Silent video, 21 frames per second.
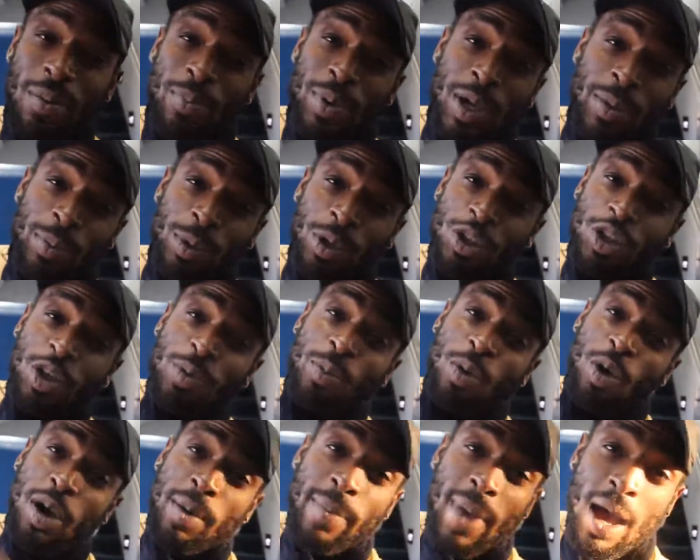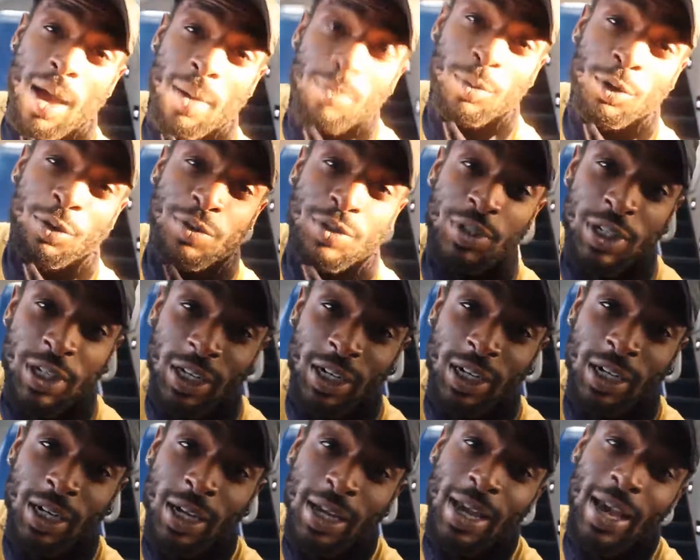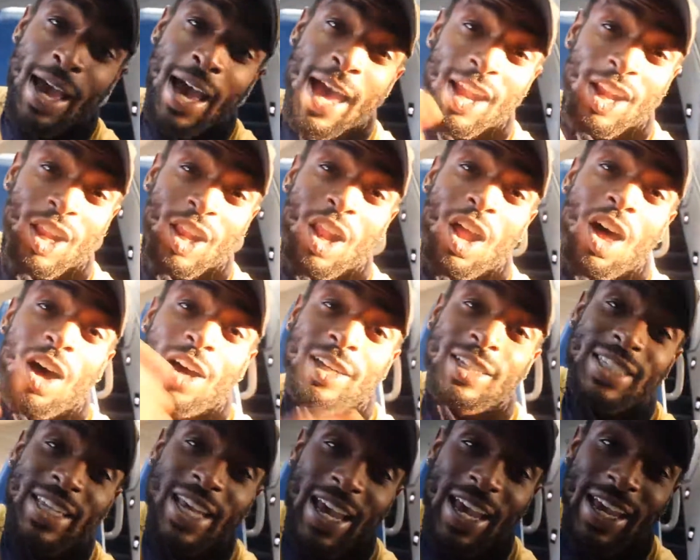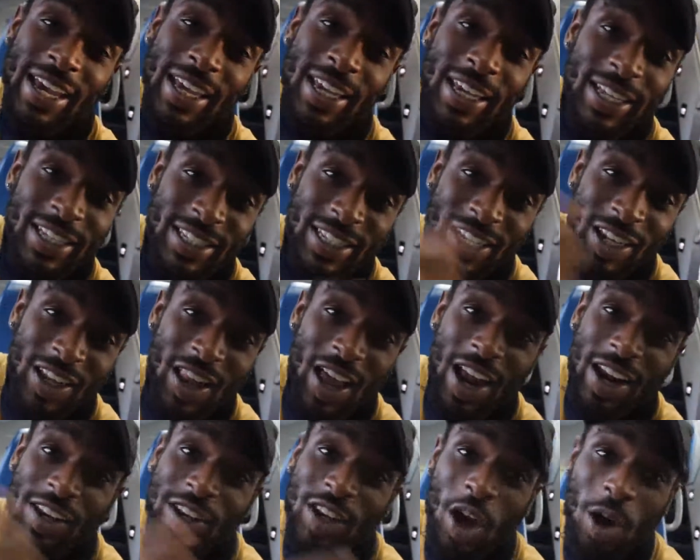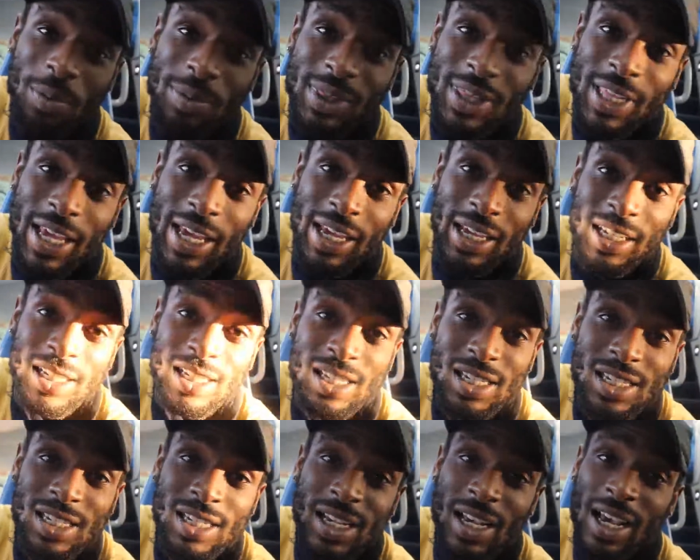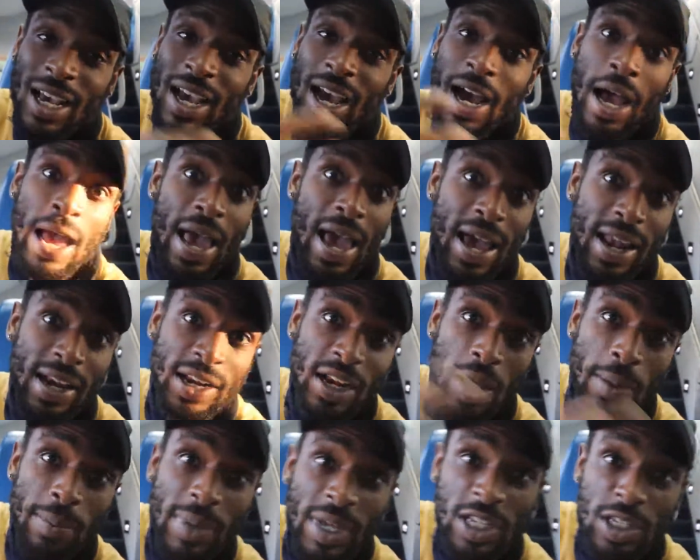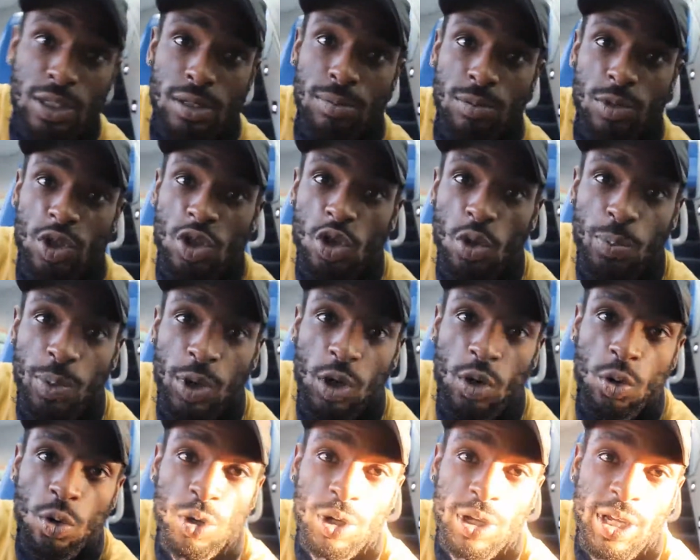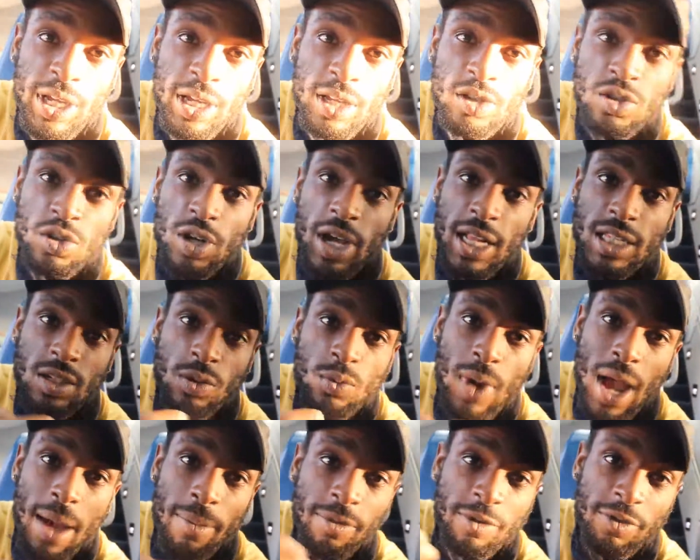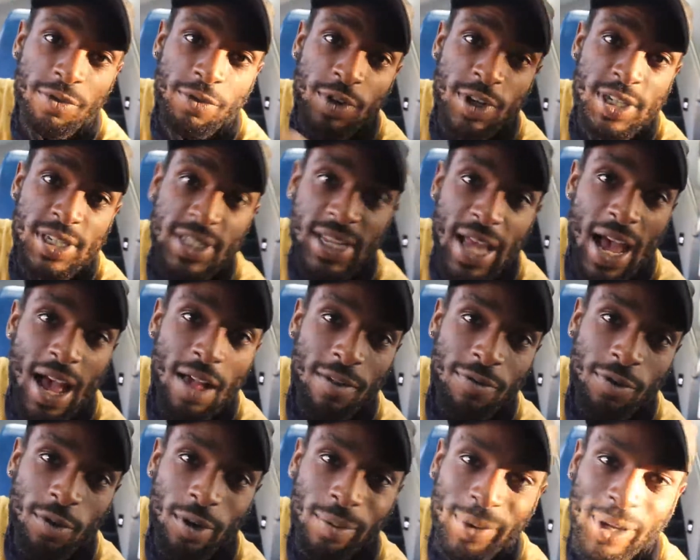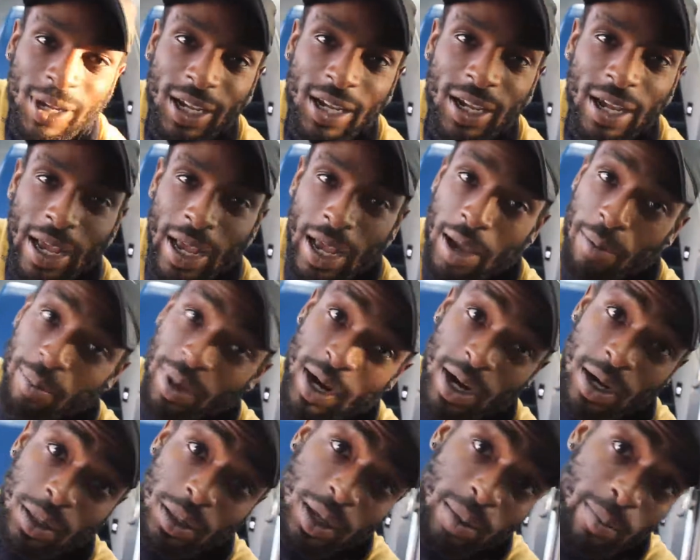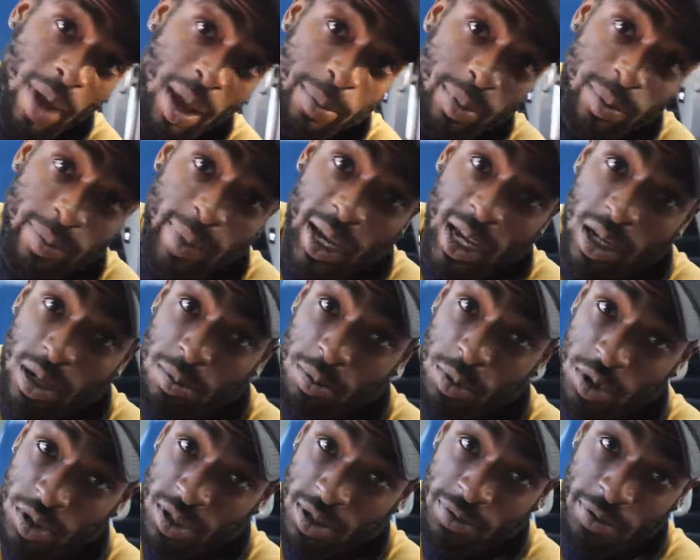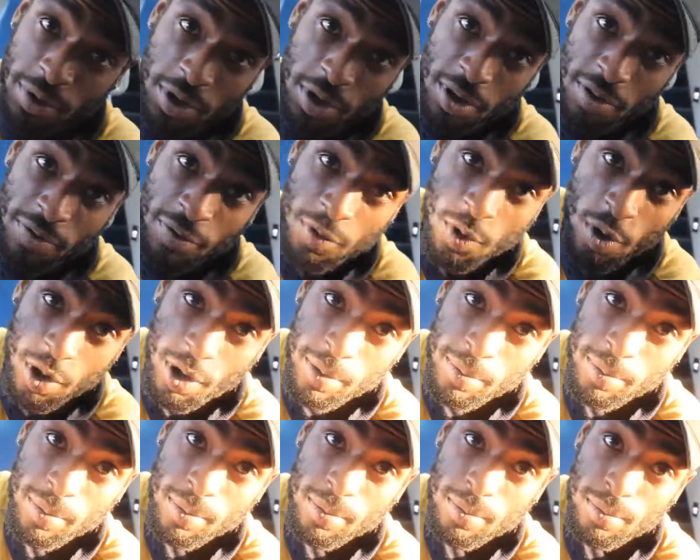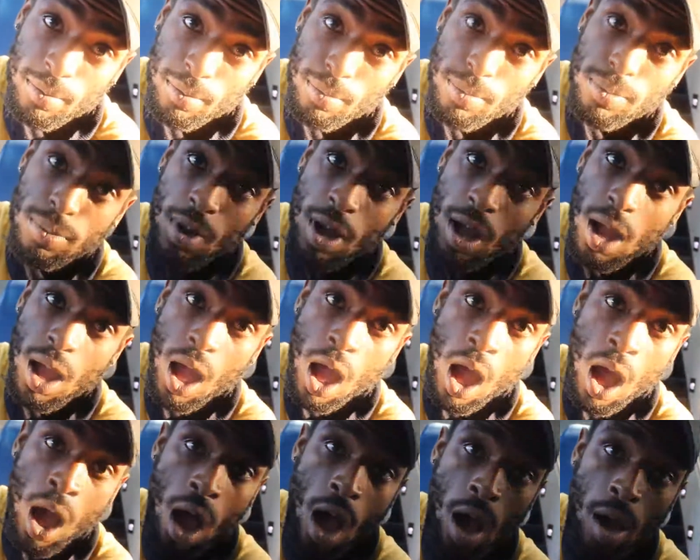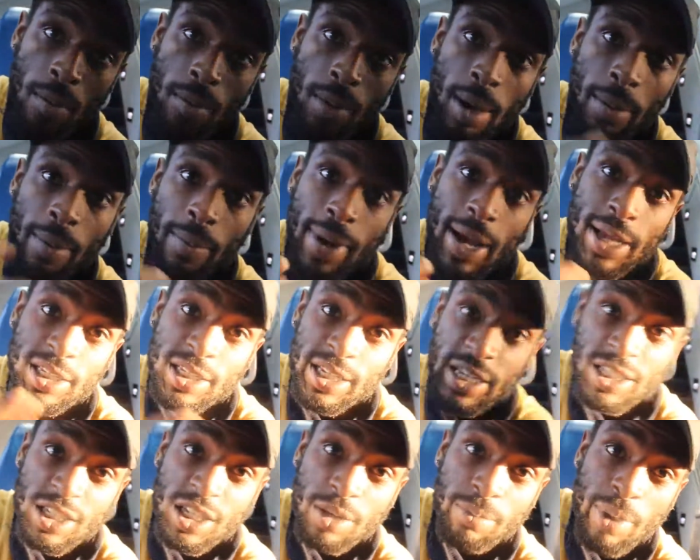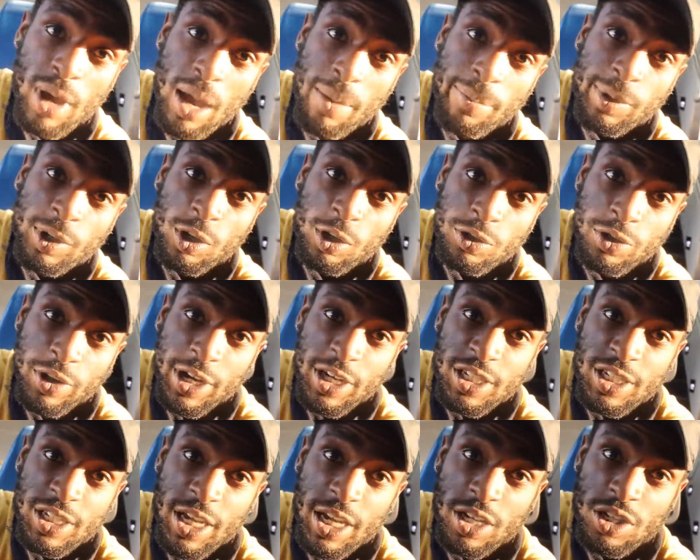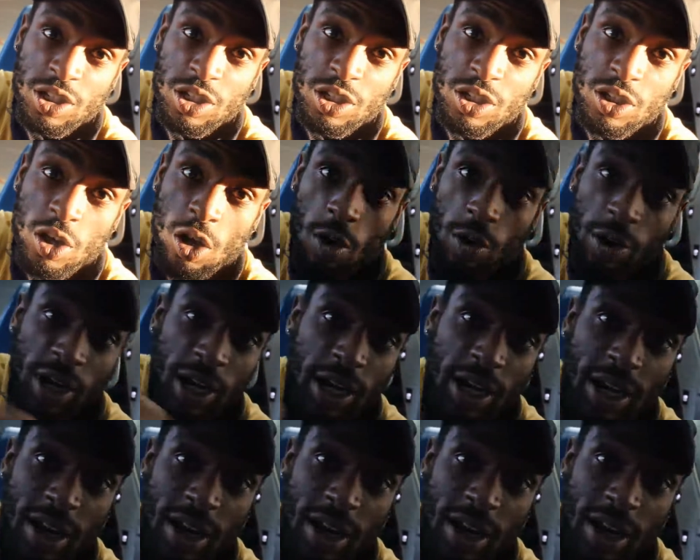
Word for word: people? It's your boy Malmoves here. Had a long day, did a lot of dope things. Ended up meeting some super cool kids who got to rap and freestyle for me. Apparently might be making a music video for him. Um, I'm about to get to the Pompano train station, so we're gonna